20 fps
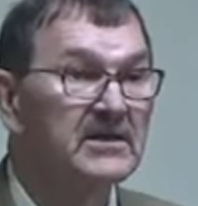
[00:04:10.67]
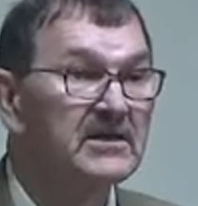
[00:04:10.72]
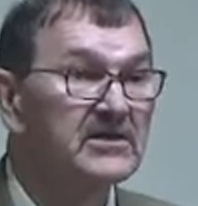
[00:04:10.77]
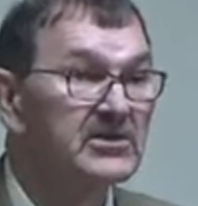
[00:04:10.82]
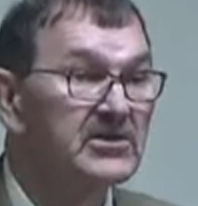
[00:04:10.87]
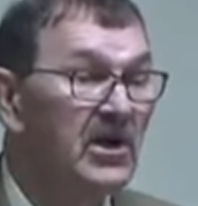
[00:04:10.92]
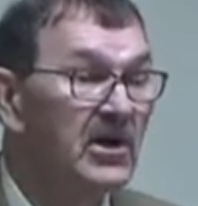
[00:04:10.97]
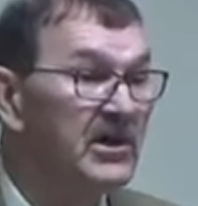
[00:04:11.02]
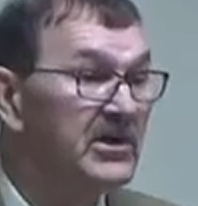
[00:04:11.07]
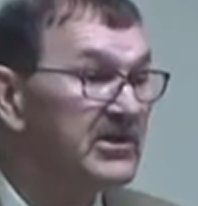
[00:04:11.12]

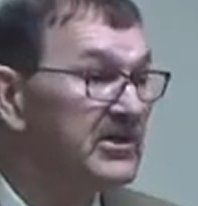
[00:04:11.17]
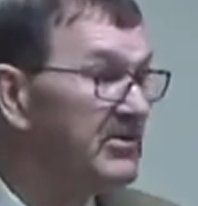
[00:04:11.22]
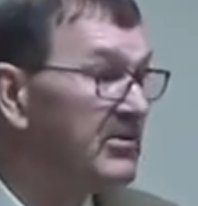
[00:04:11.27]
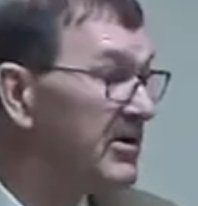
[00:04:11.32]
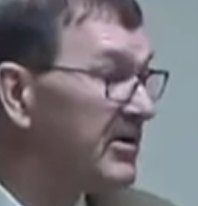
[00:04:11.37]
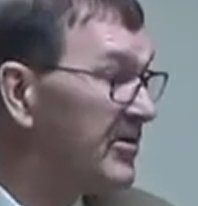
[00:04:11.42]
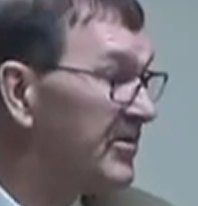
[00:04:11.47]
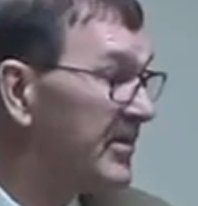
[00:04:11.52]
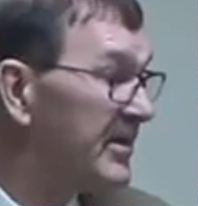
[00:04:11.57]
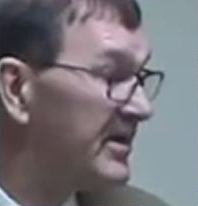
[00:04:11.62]
John, you
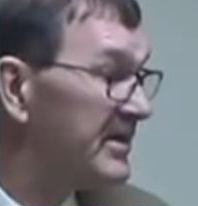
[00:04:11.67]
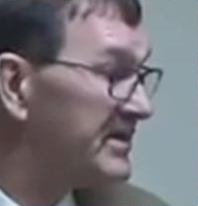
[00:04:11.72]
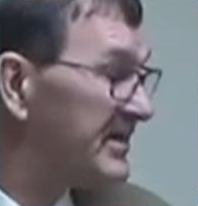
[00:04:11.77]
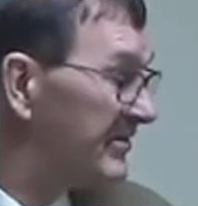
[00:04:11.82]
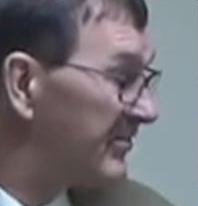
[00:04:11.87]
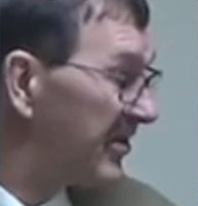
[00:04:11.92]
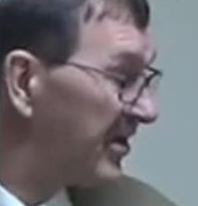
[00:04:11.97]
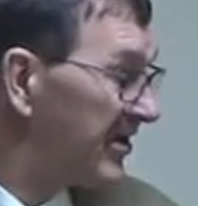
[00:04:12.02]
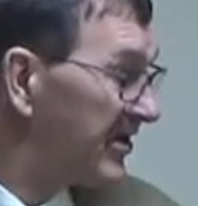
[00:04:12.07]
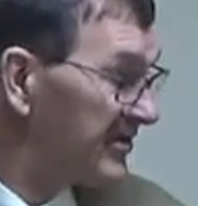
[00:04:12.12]
want to open us
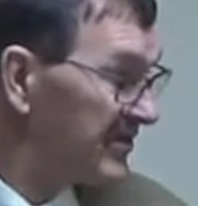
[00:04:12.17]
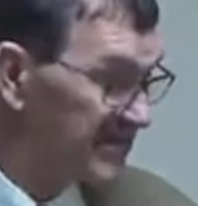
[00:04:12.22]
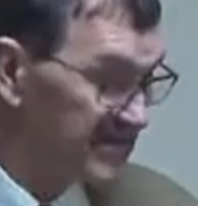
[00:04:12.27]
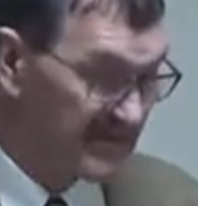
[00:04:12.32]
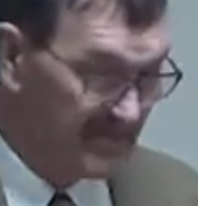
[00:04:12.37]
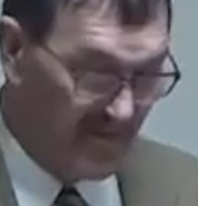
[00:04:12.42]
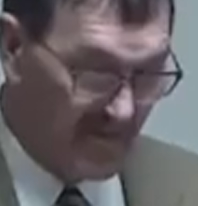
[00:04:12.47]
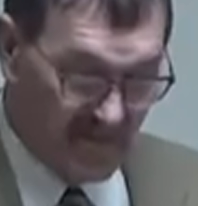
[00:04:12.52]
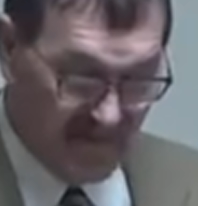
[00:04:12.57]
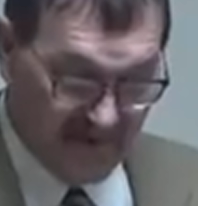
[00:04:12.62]
in prayer
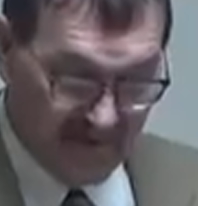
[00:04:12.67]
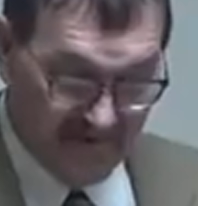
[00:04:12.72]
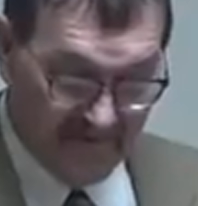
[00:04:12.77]
this morning?